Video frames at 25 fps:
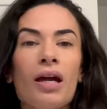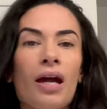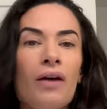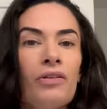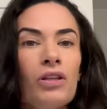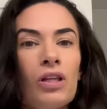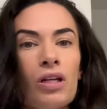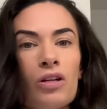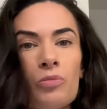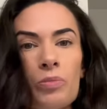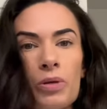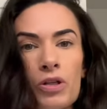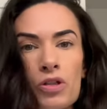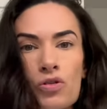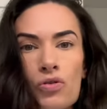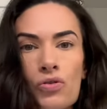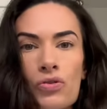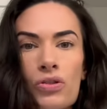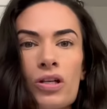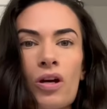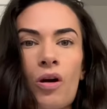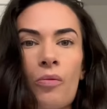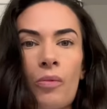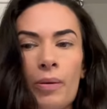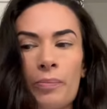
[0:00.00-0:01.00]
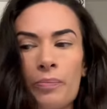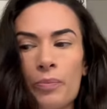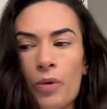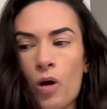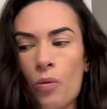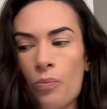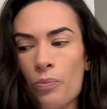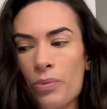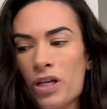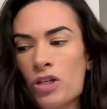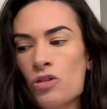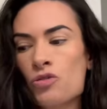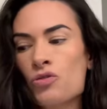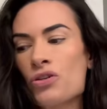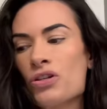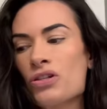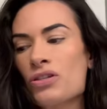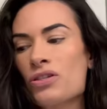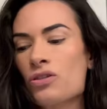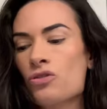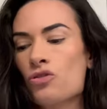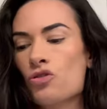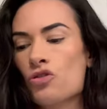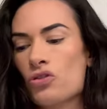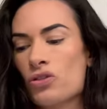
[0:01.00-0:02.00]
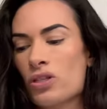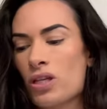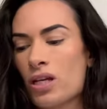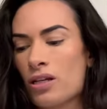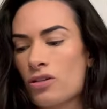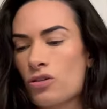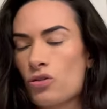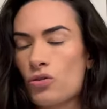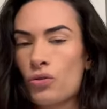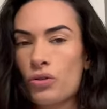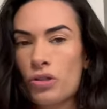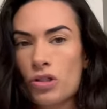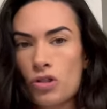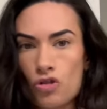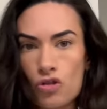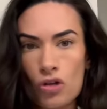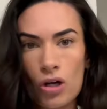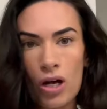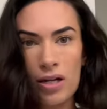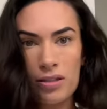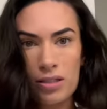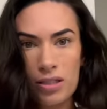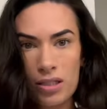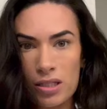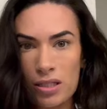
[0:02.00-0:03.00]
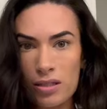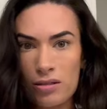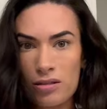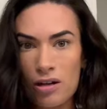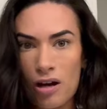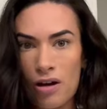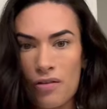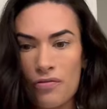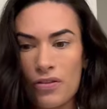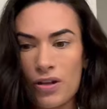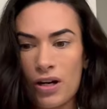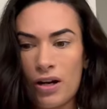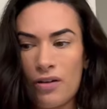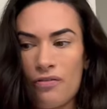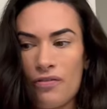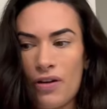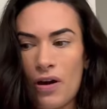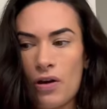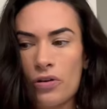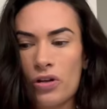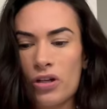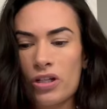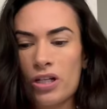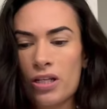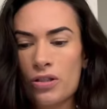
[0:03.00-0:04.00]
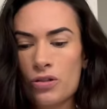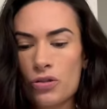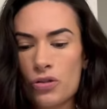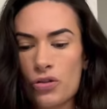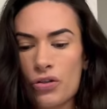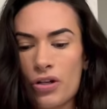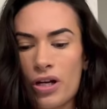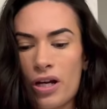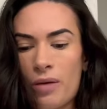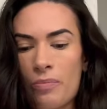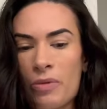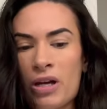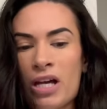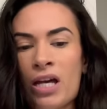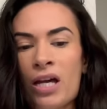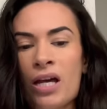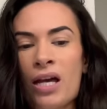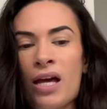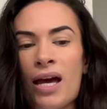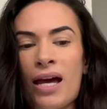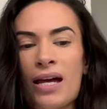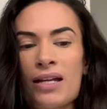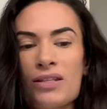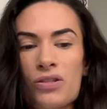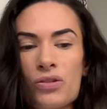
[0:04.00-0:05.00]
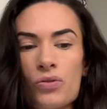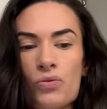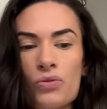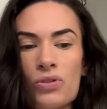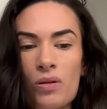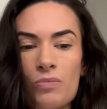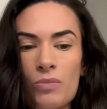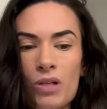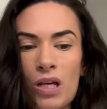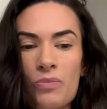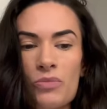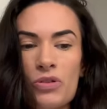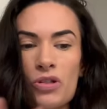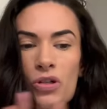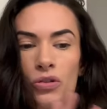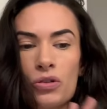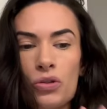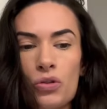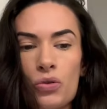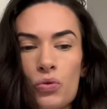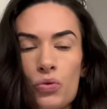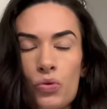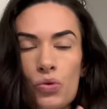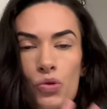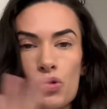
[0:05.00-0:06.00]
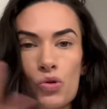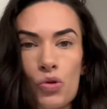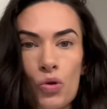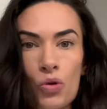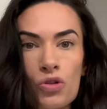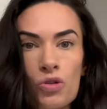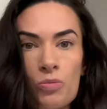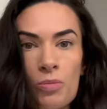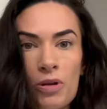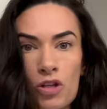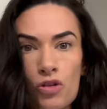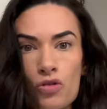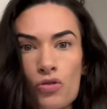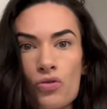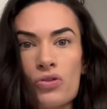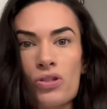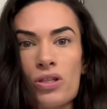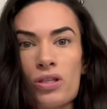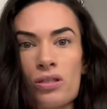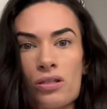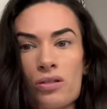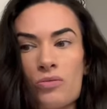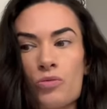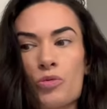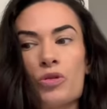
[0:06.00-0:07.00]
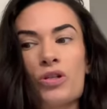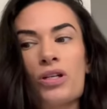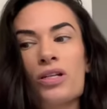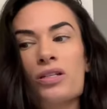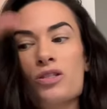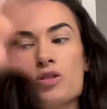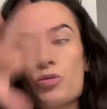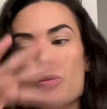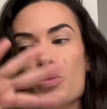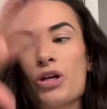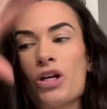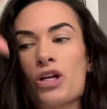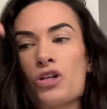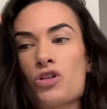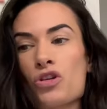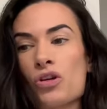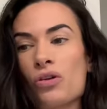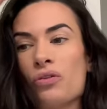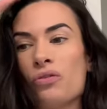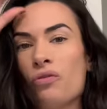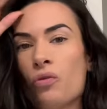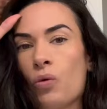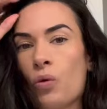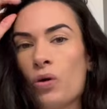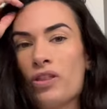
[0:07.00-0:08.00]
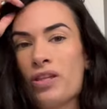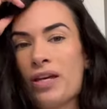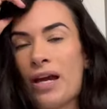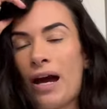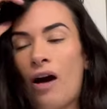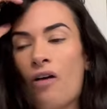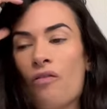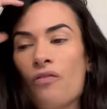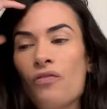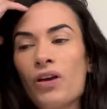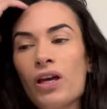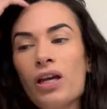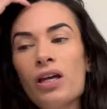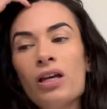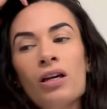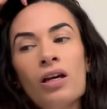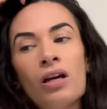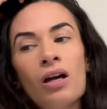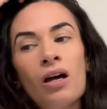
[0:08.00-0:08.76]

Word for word: had a lot of pictures like on, my, on Pinterest and just like screenshots and stuff that I found on Instagram. And so sometimes I'll use those pictures as in inspiration for the outfit